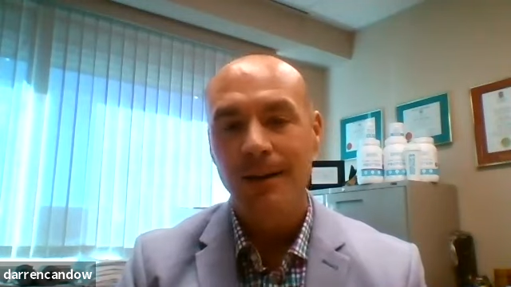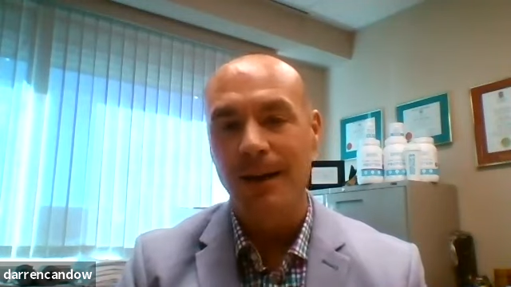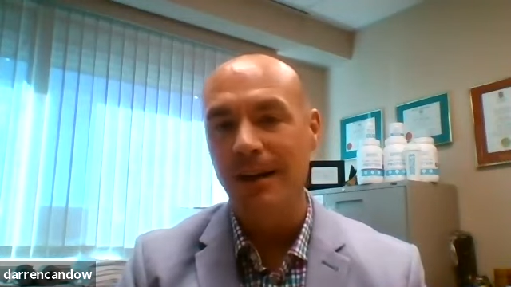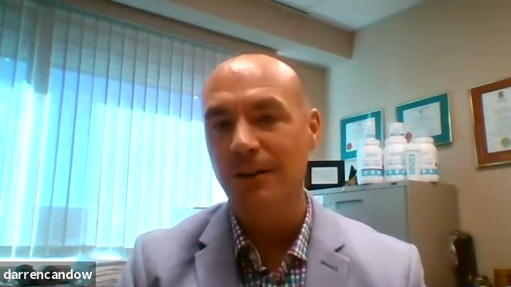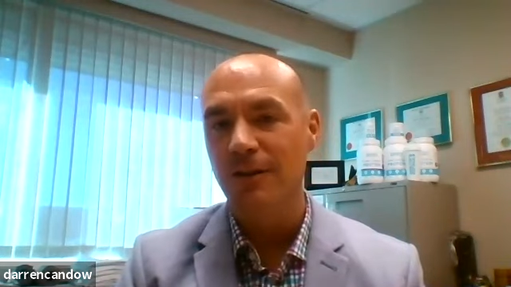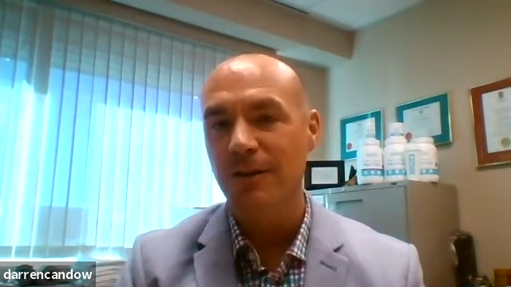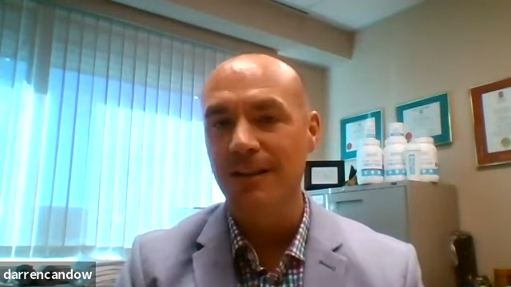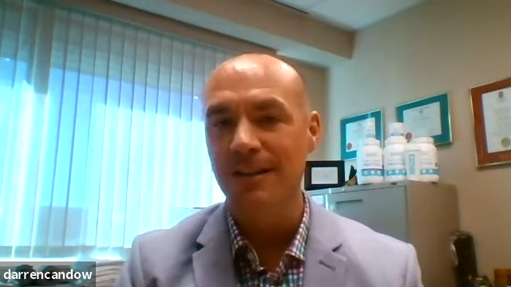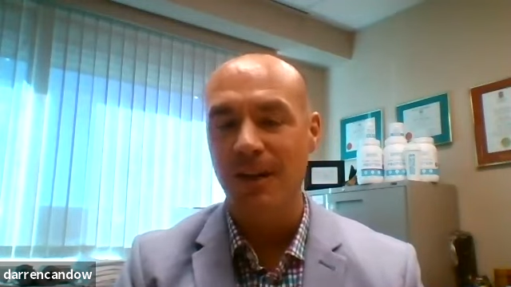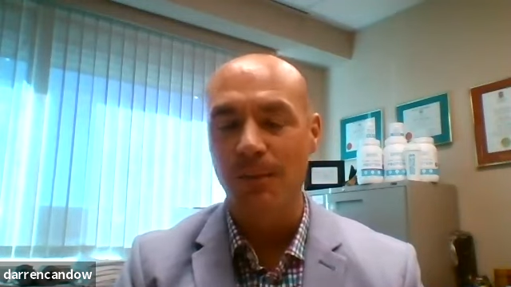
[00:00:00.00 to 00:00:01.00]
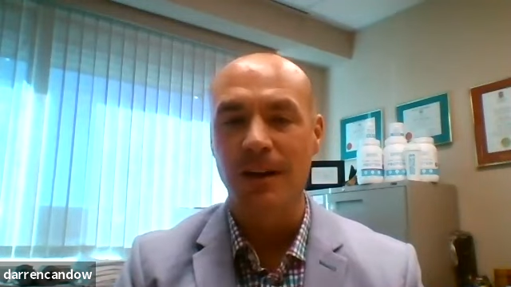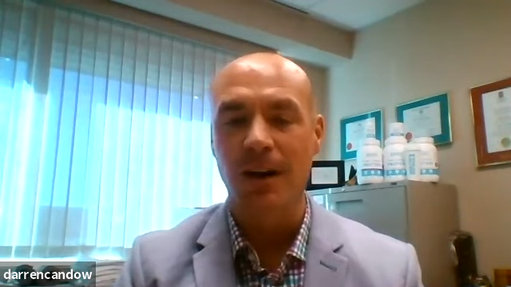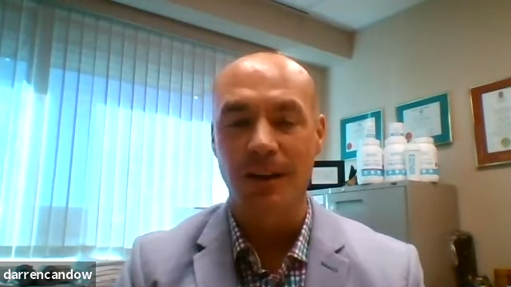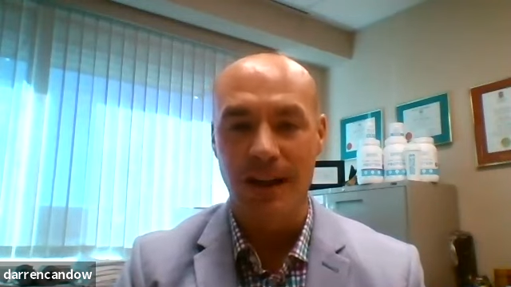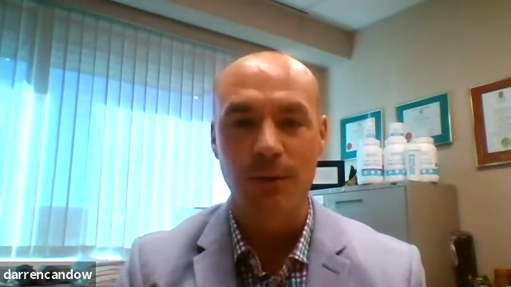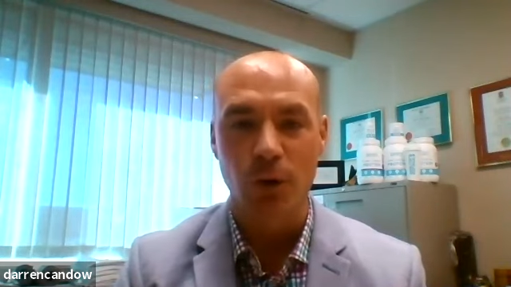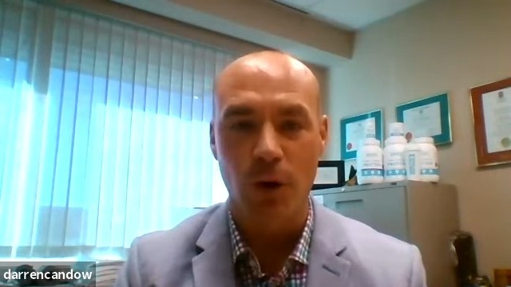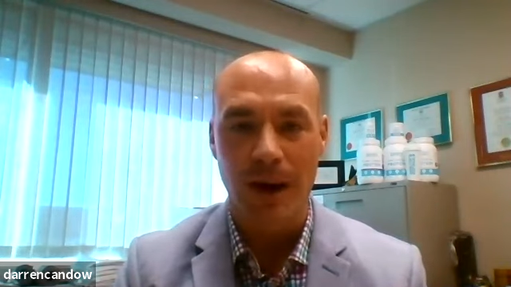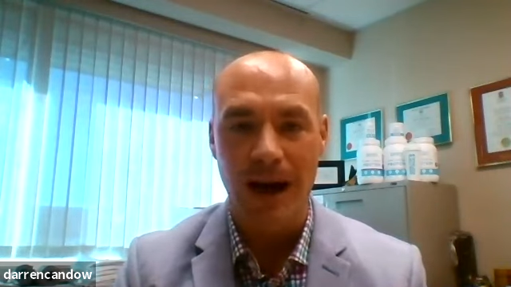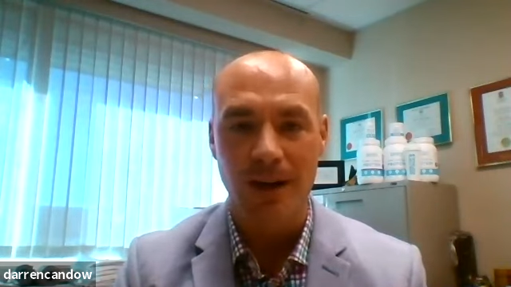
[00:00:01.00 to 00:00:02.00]
that increase something called the
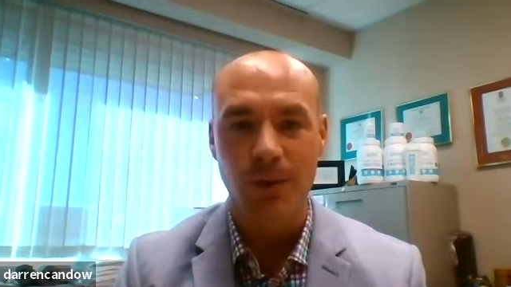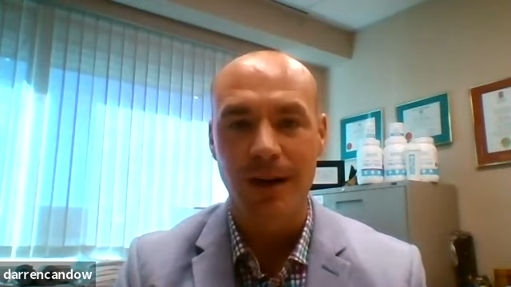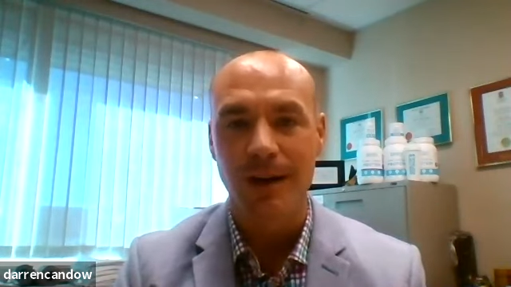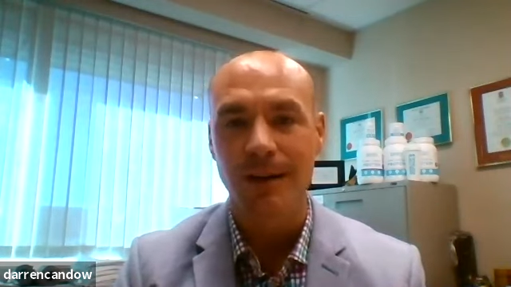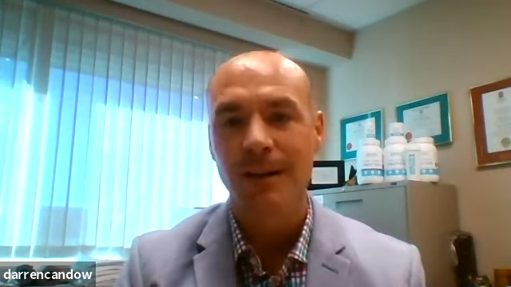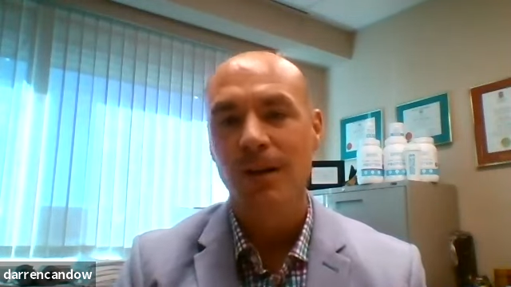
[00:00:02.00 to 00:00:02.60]
mTOR pathway,